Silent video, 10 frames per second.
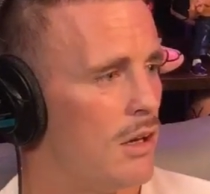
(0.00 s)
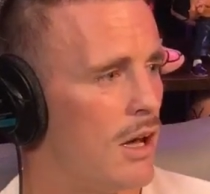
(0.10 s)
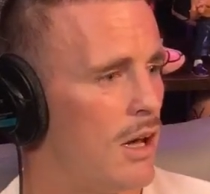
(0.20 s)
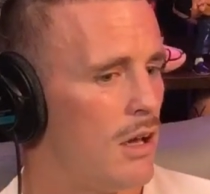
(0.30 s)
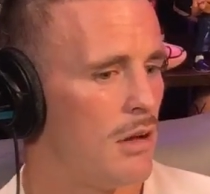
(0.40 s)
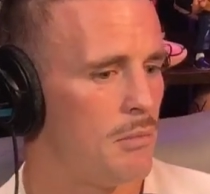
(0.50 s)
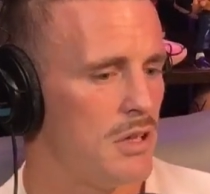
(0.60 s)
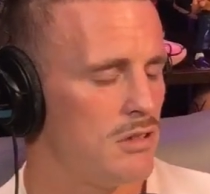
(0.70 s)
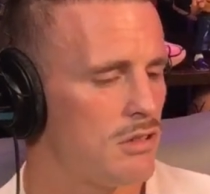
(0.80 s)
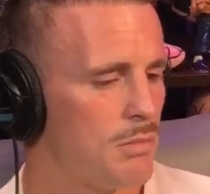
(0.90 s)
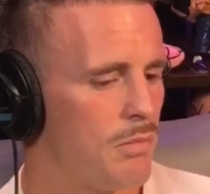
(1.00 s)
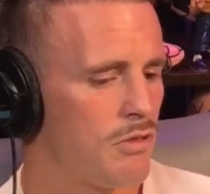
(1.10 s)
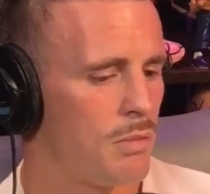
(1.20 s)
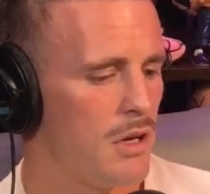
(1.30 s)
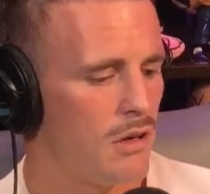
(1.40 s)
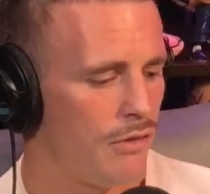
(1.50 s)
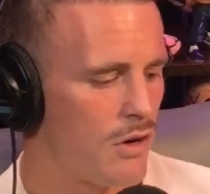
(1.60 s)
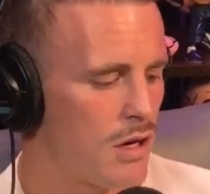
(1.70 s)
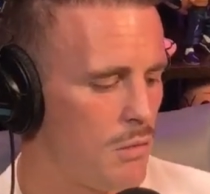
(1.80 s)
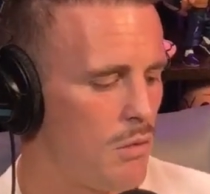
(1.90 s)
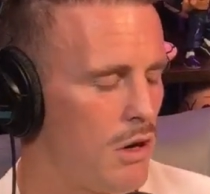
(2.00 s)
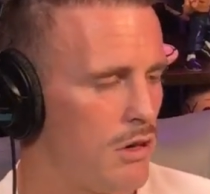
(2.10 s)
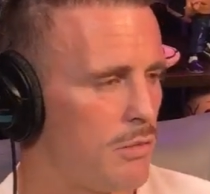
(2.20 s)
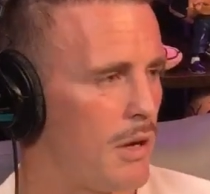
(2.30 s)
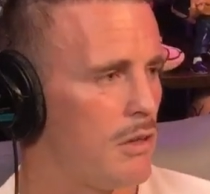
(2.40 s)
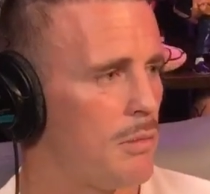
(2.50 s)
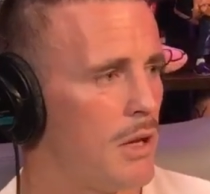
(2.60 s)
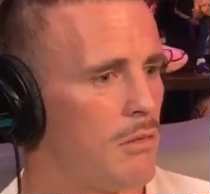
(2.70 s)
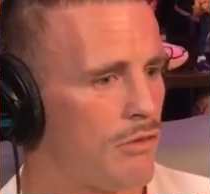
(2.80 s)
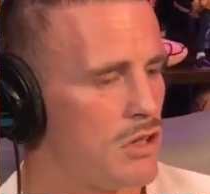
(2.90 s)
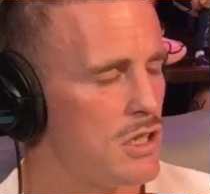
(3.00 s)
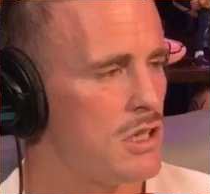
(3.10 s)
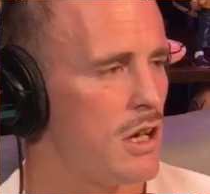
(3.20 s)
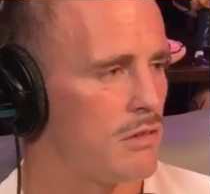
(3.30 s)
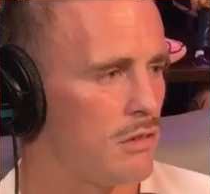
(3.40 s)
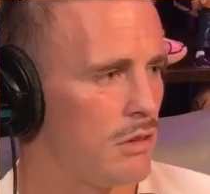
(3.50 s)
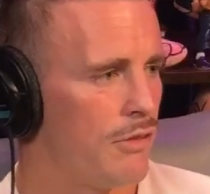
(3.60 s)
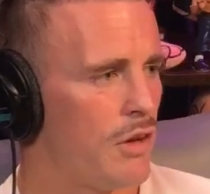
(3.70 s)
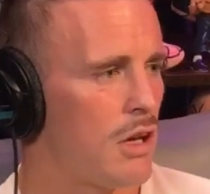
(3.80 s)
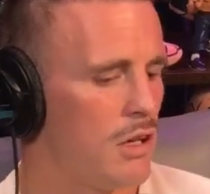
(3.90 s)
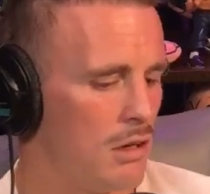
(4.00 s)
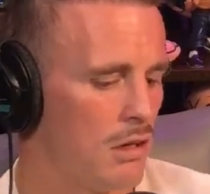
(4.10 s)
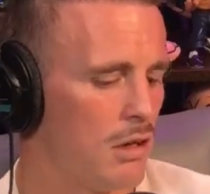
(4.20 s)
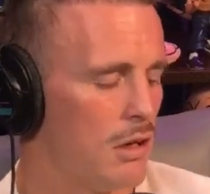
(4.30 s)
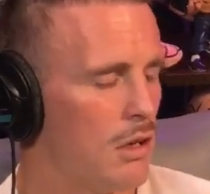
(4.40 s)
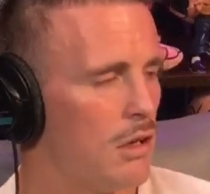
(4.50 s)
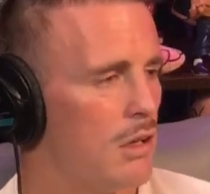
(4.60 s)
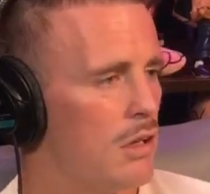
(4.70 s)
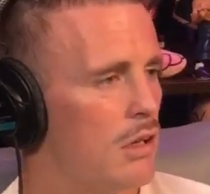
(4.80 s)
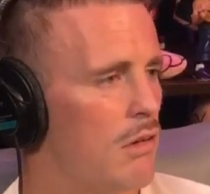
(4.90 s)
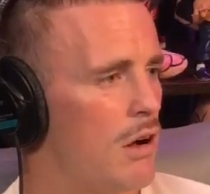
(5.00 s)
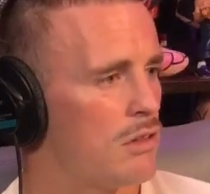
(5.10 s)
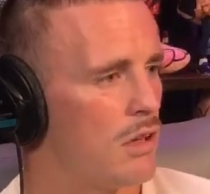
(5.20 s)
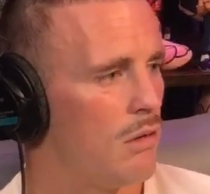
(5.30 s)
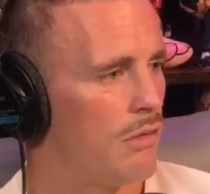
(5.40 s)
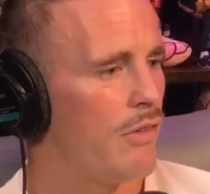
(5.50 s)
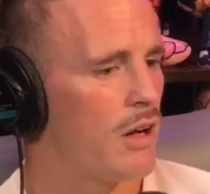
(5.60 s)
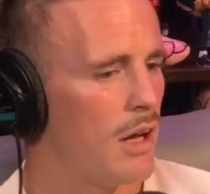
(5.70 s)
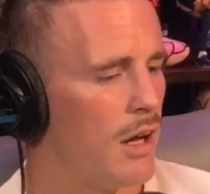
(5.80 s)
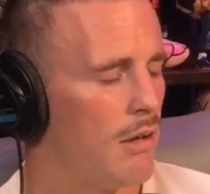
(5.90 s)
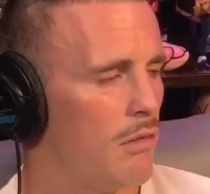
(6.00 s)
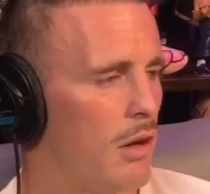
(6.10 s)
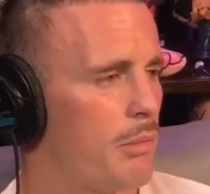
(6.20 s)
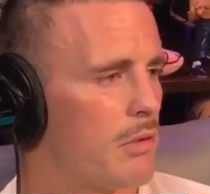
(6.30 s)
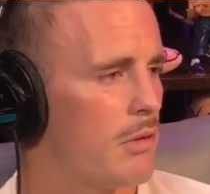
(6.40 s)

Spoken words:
Like, and just speak your fucking words, man. Speak them through your chest, not your arsehole. Fucking let it rip.